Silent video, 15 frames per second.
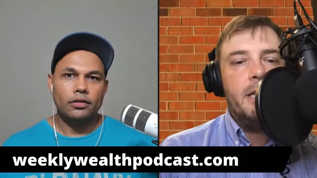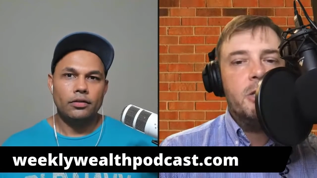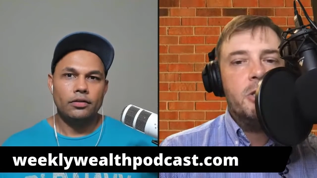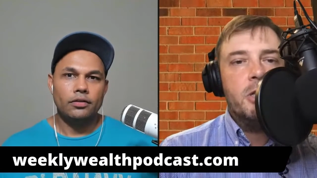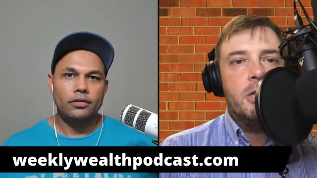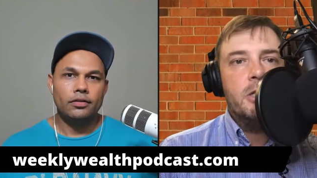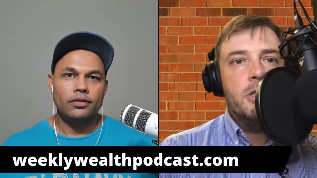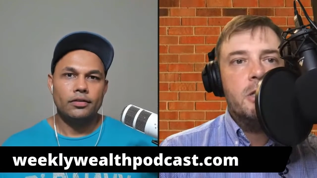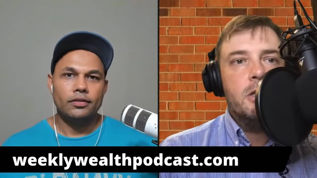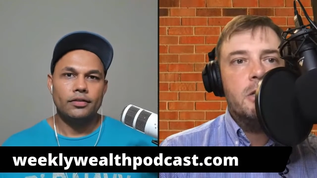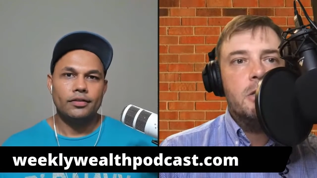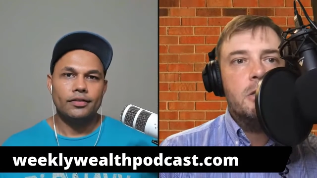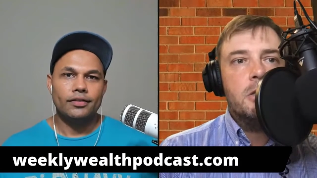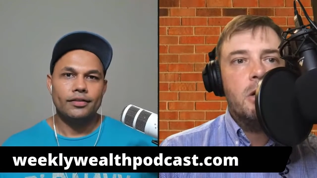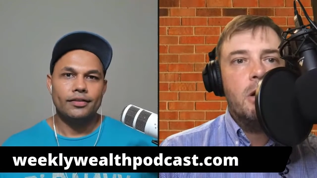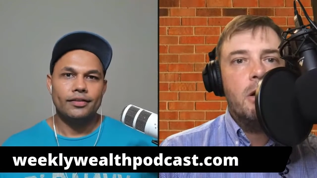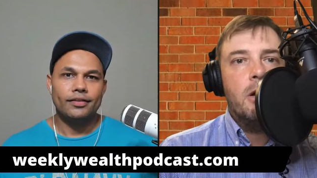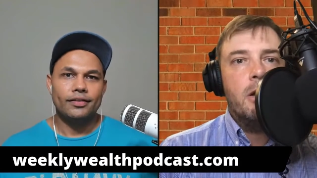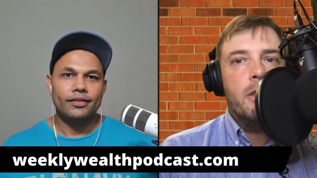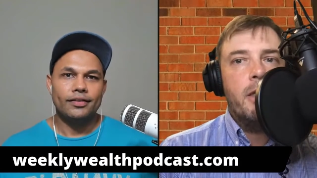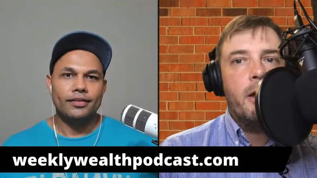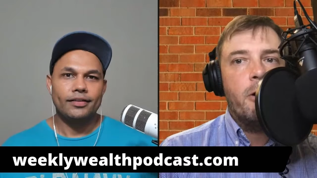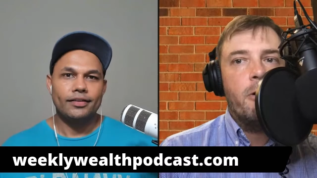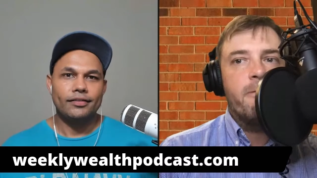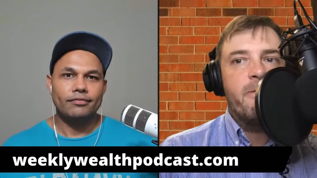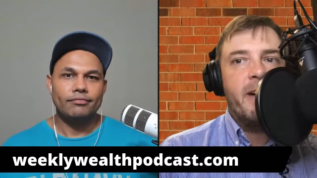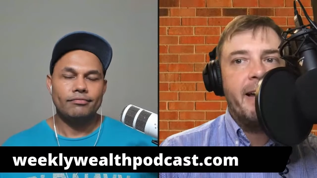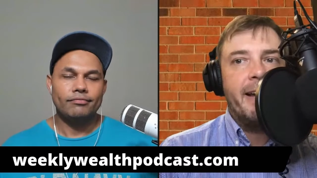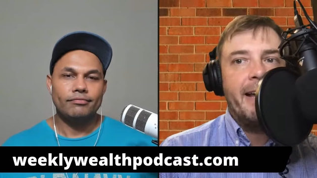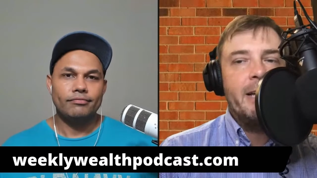Speaker 1: decisions that are
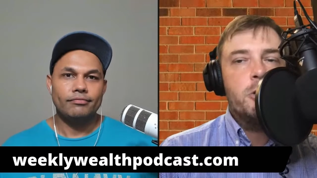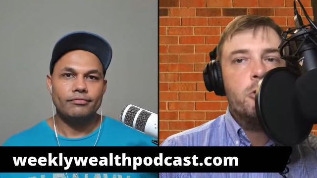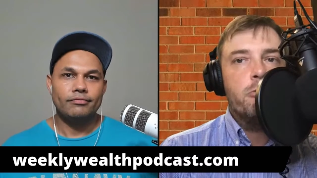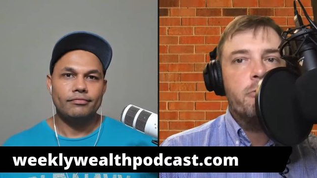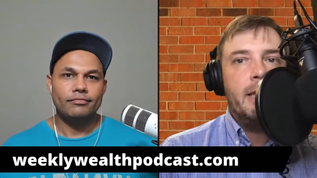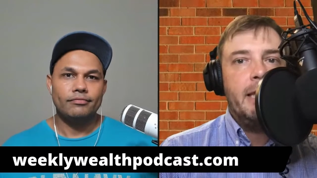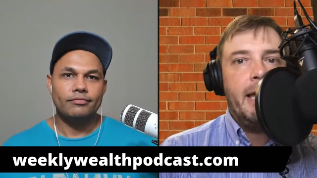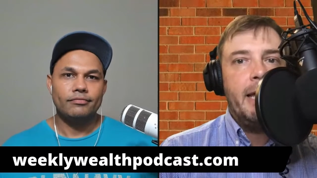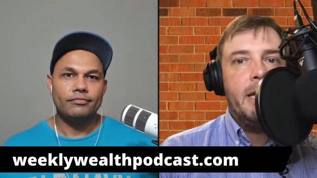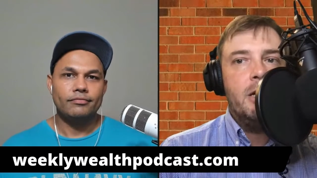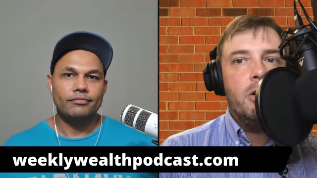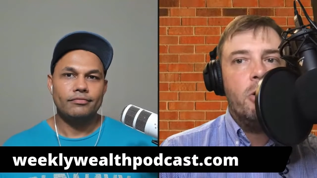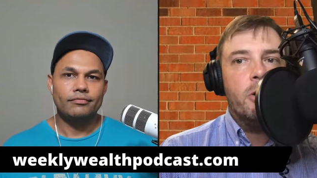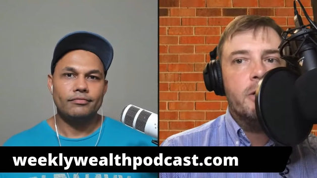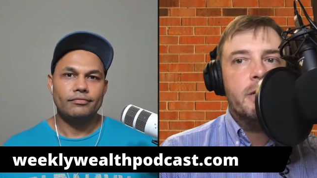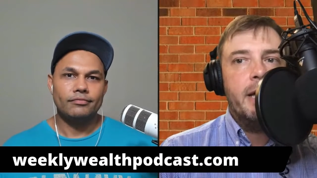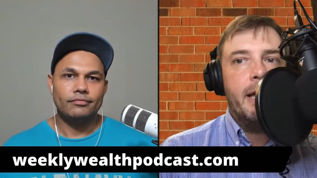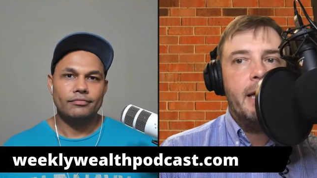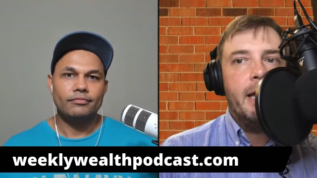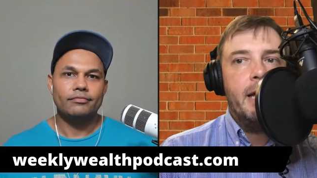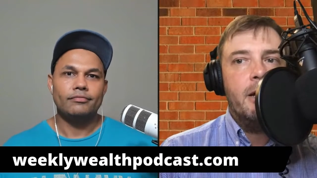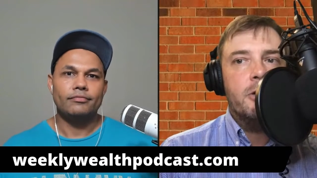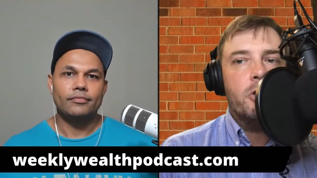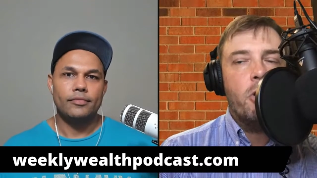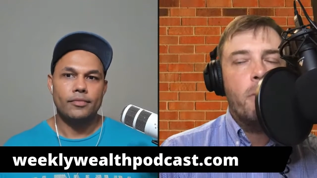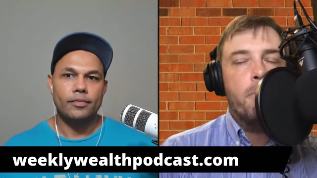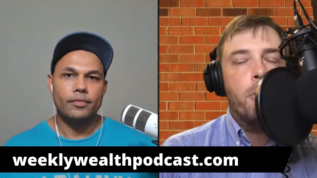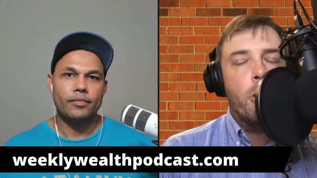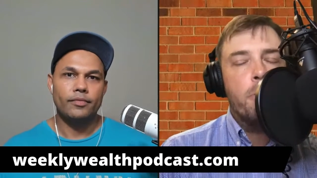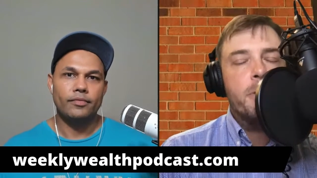financial related are taking us, are
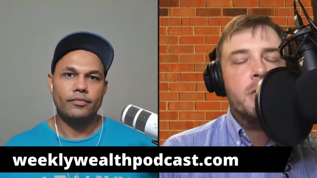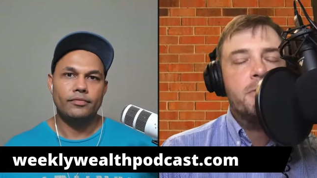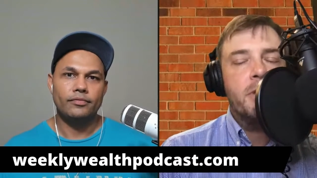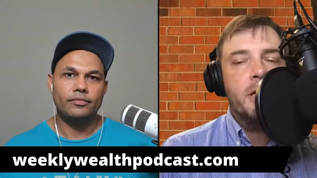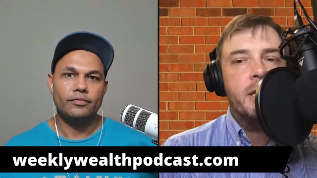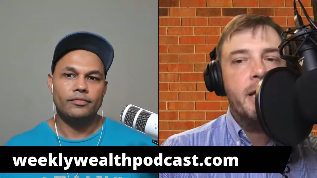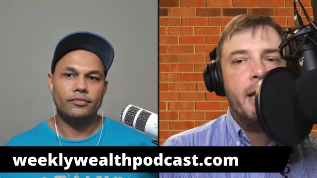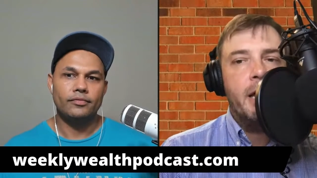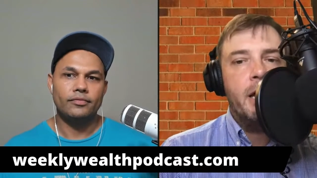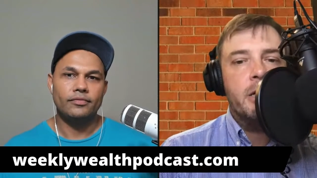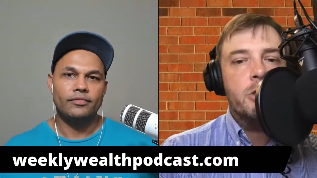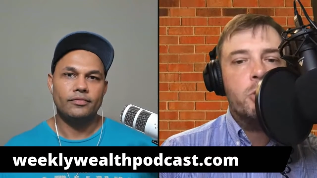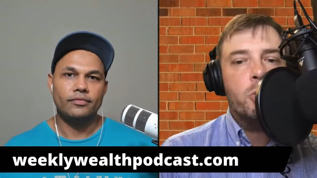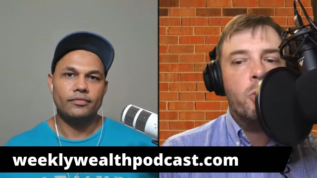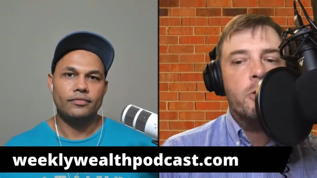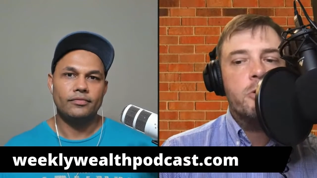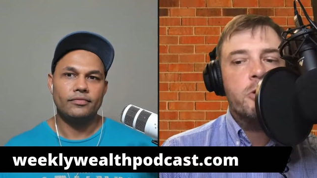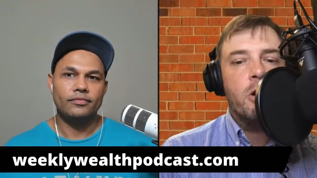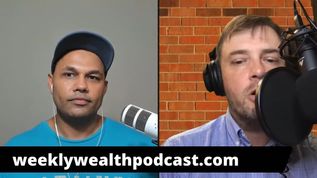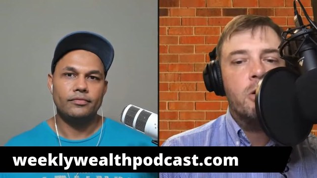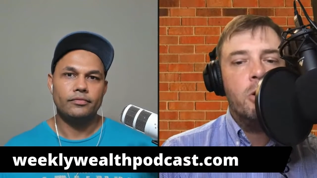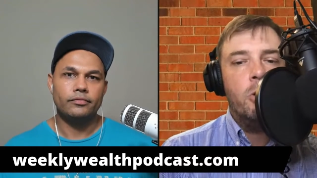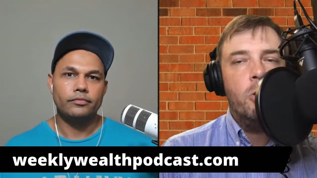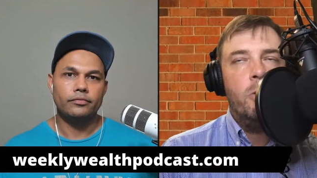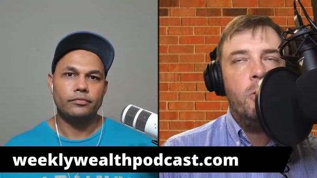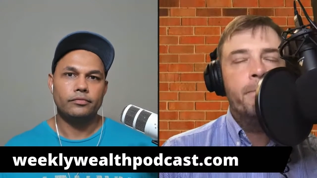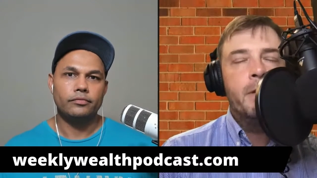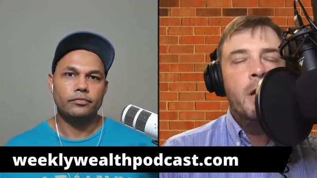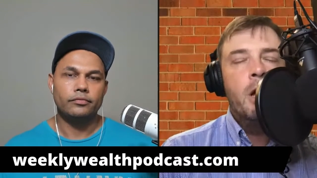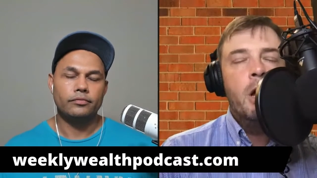purposefully taking us towards our
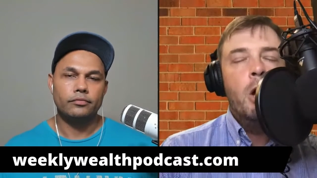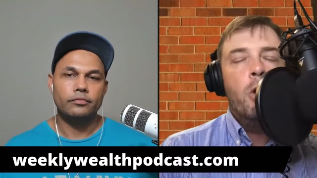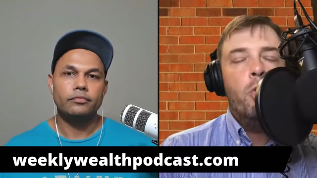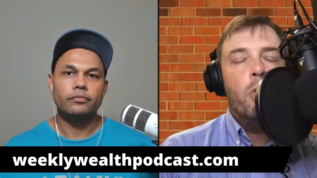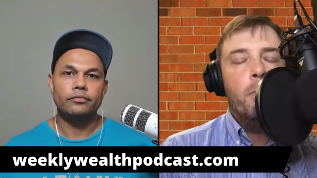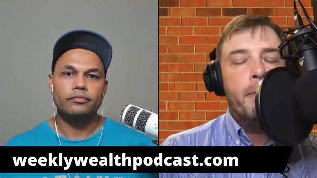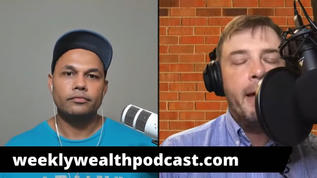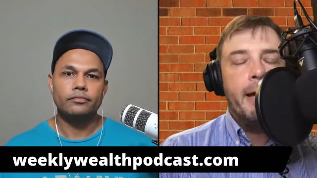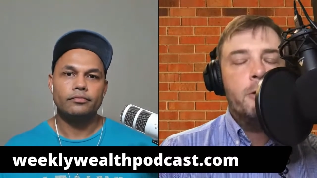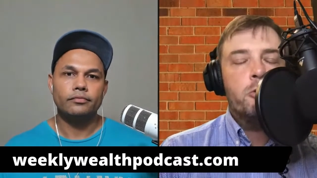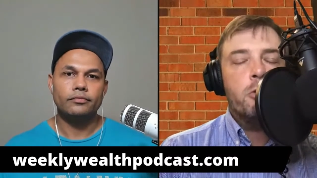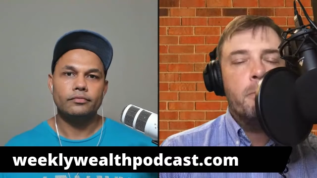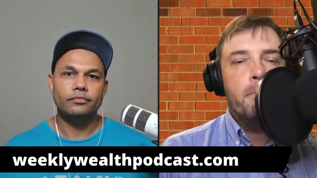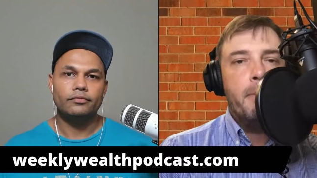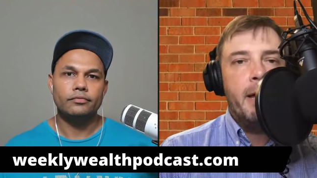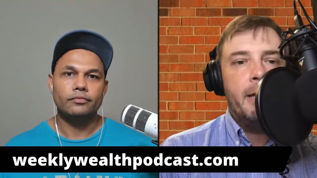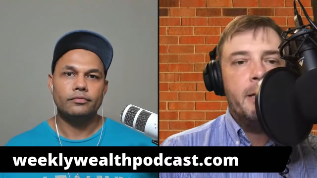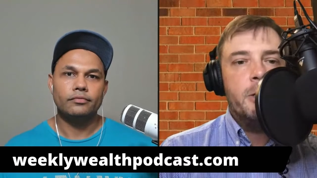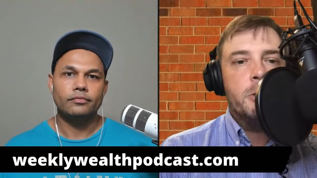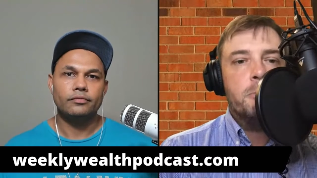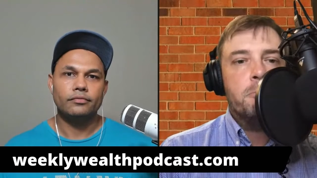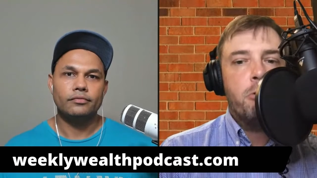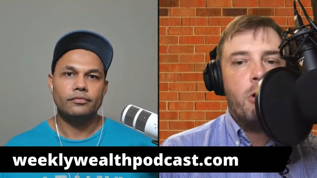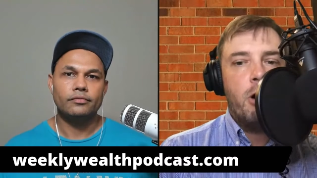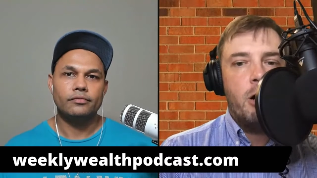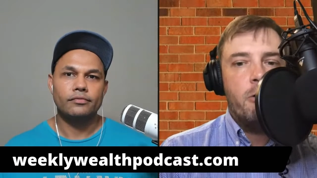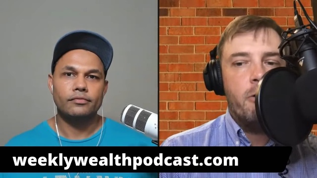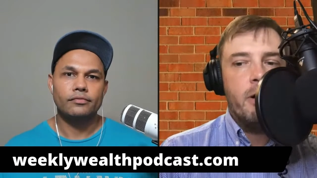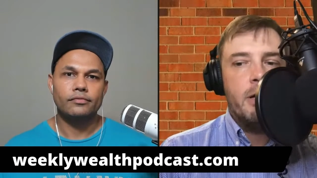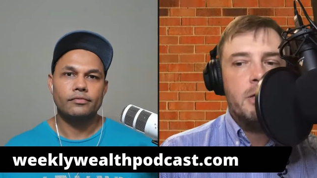goal, we'll make tremendous
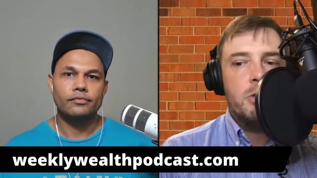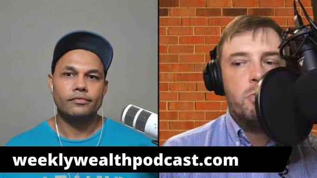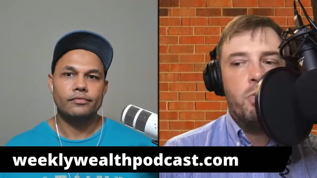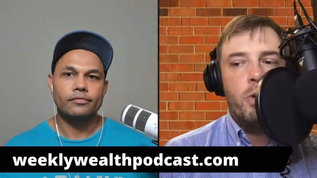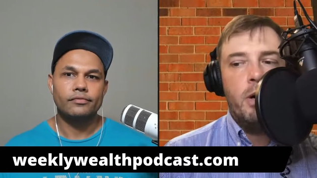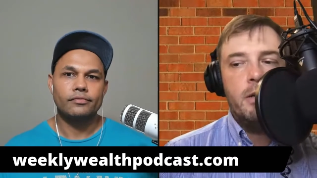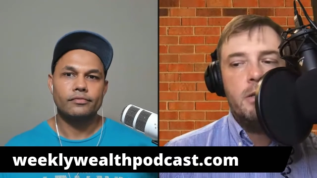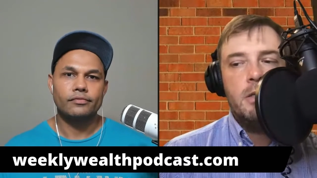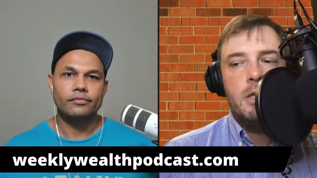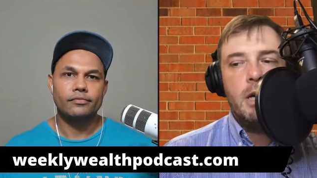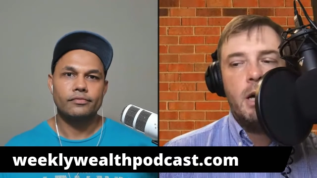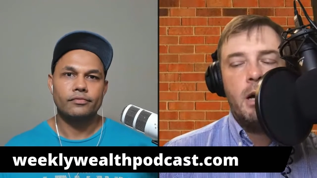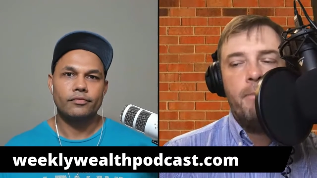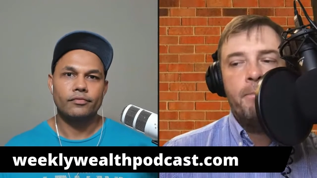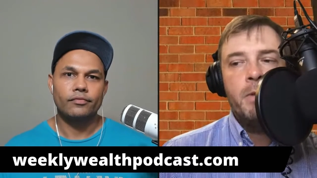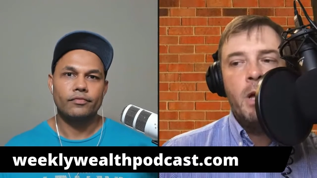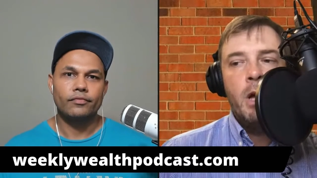progress. What uh,